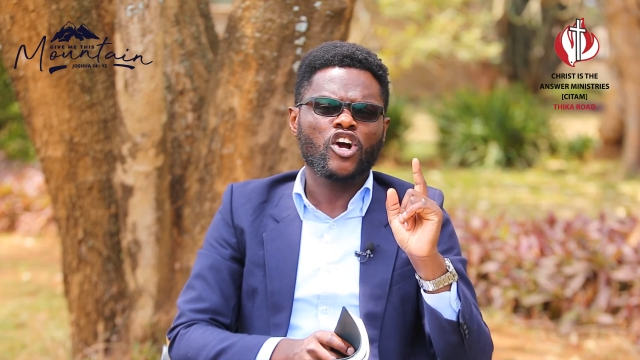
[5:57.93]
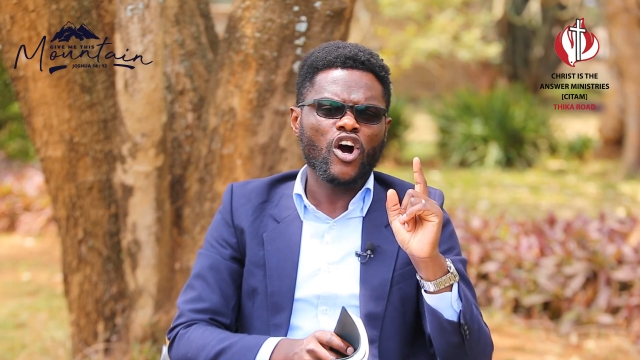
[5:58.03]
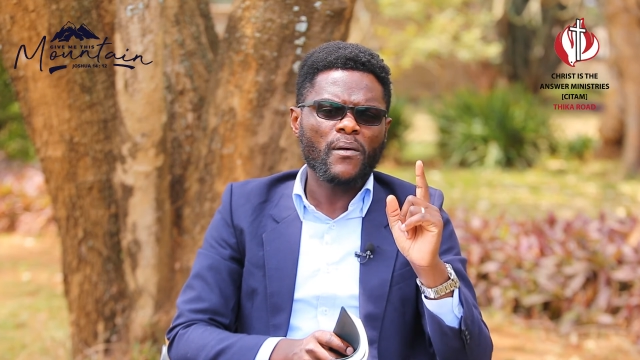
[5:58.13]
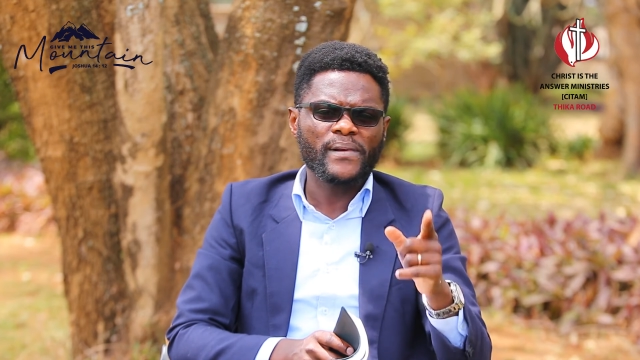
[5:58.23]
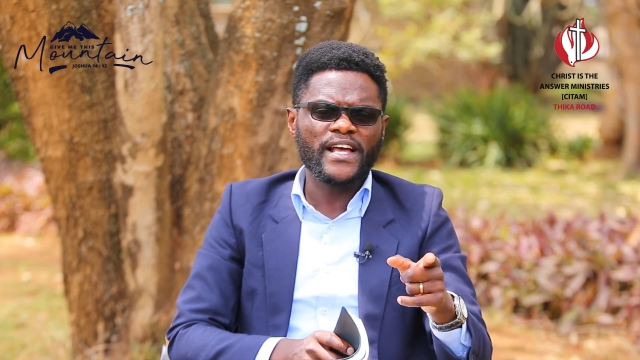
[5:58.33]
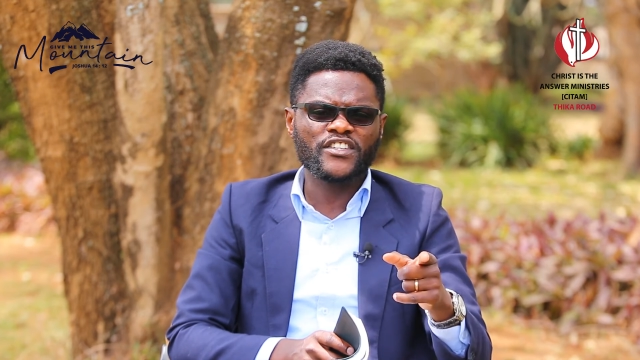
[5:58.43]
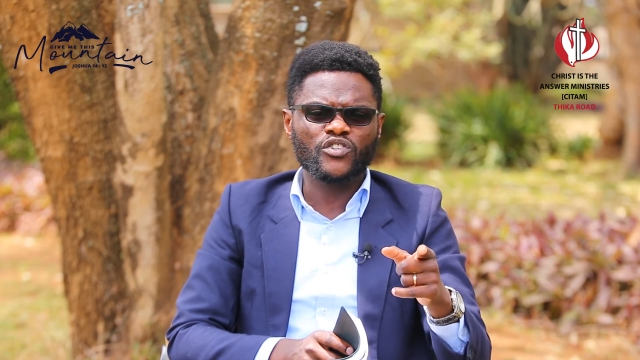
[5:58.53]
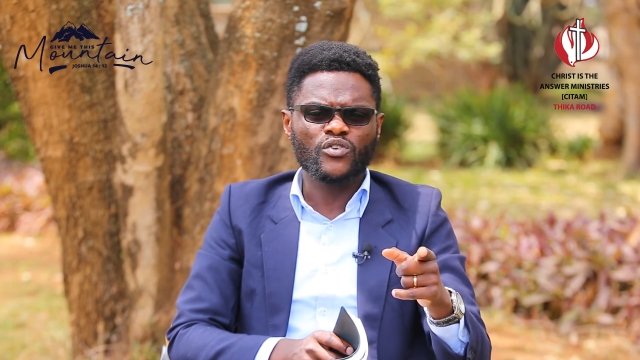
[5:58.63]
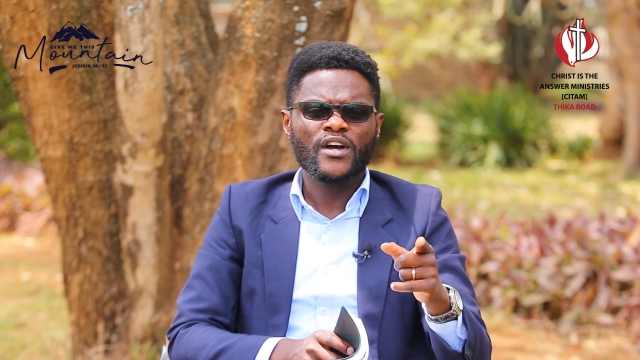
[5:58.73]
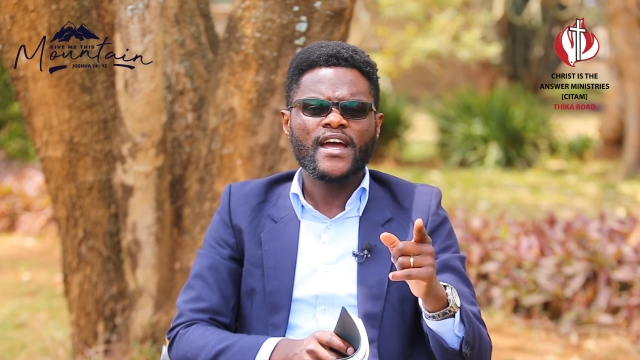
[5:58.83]
God
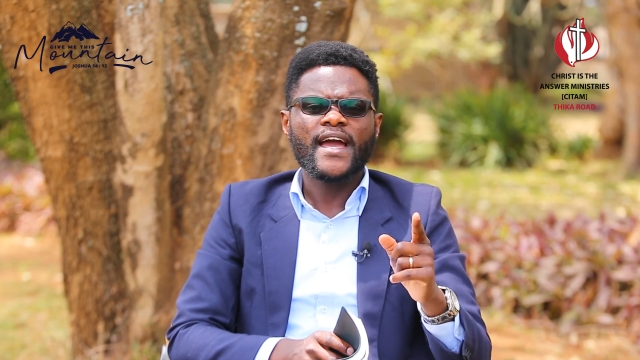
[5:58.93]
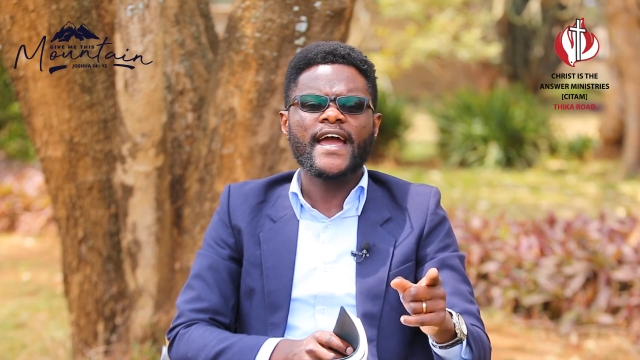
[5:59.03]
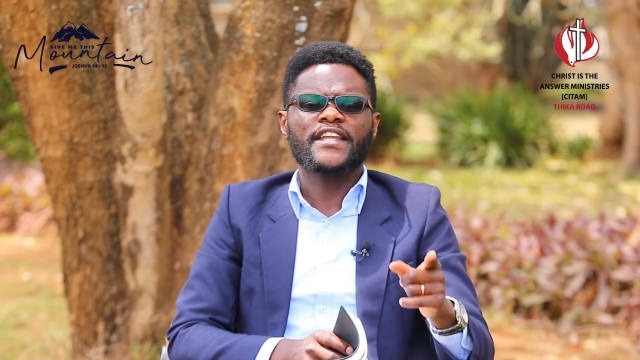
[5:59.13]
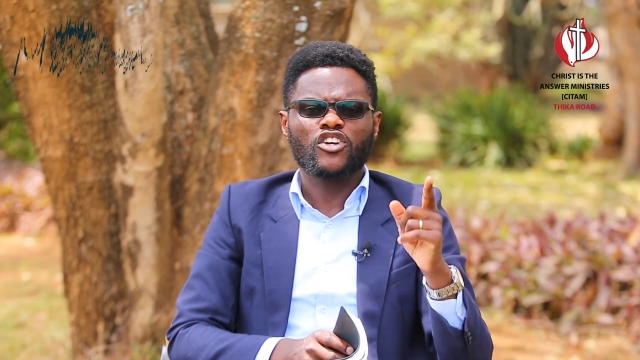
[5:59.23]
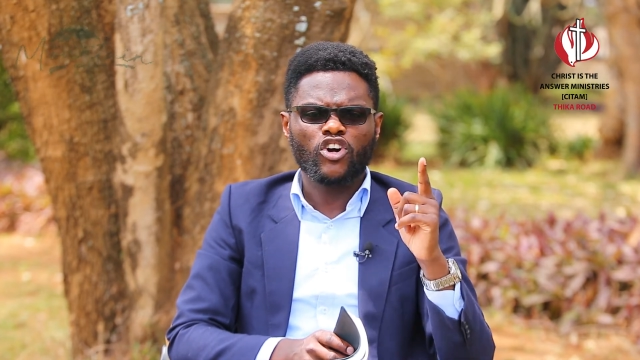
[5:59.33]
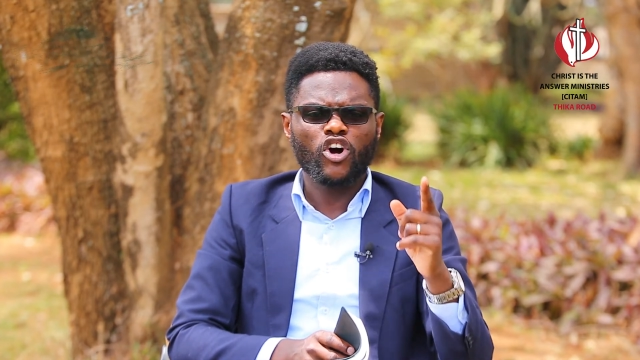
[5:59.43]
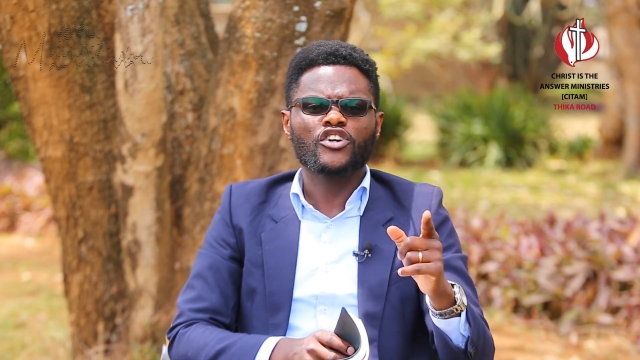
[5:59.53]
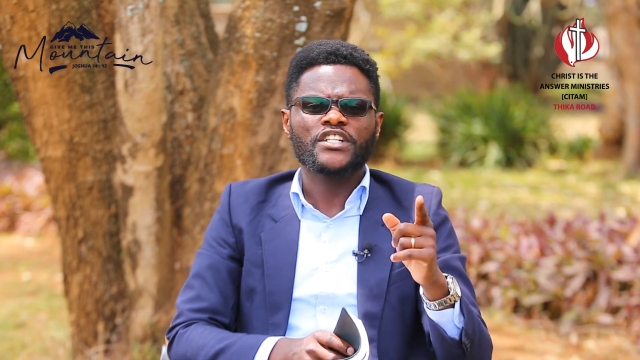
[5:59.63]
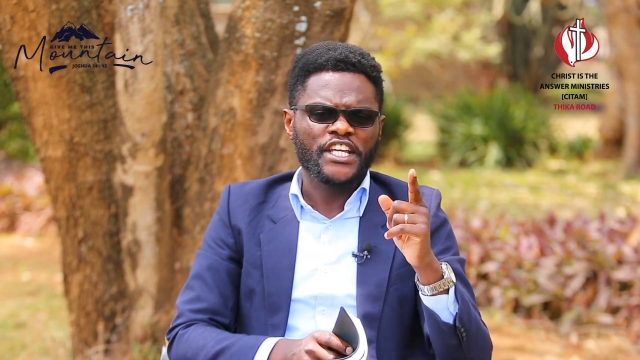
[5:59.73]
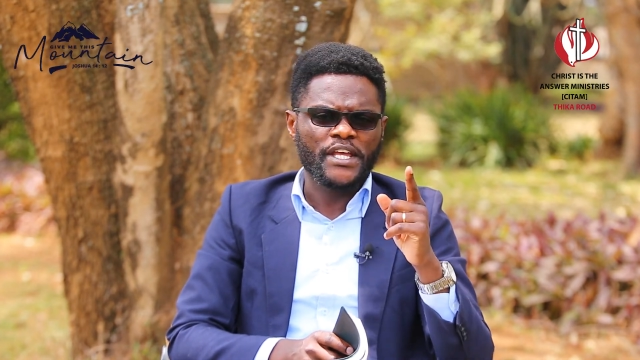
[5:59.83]
bless you and
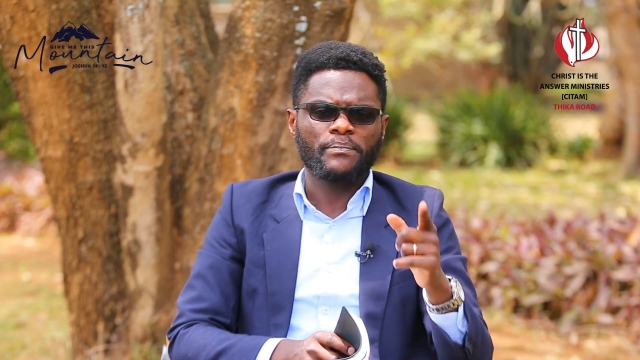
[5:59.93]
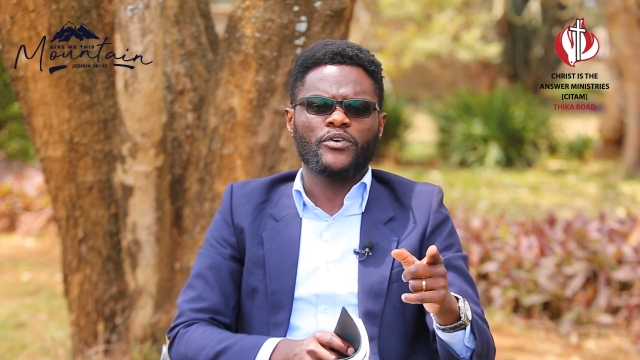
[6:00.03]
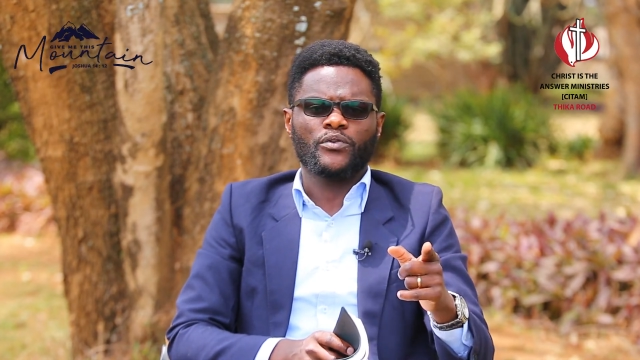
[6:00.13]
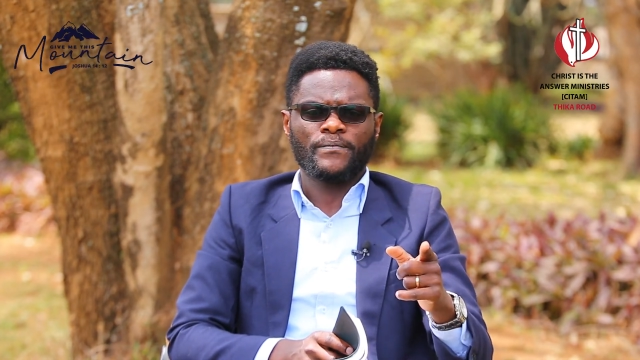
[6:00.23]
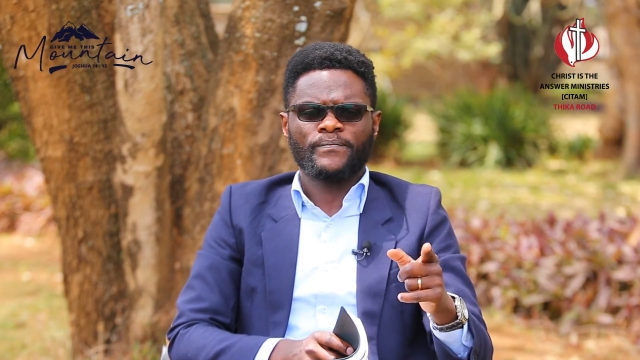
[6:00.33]
God keep you.